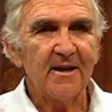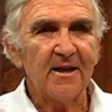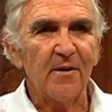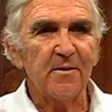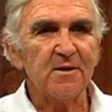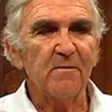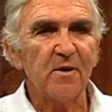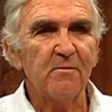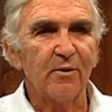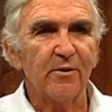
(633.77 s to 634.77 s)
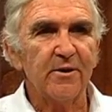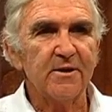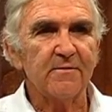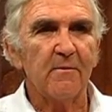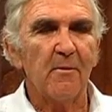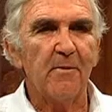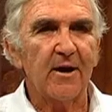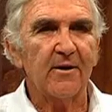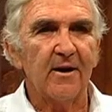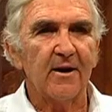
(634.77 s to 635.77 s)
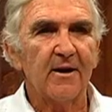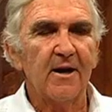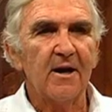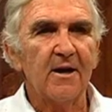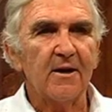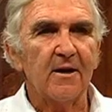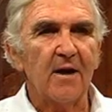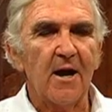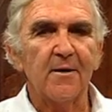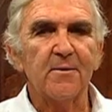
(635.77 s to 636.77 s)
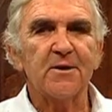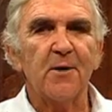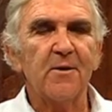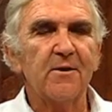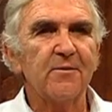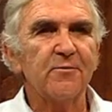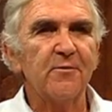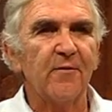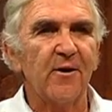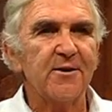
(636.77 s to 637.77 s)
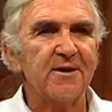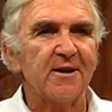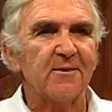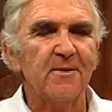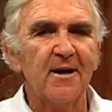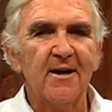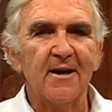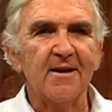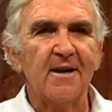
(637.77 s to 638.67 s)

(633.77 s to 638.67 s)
They were simply boys from a background that, and so we threw phonics at them and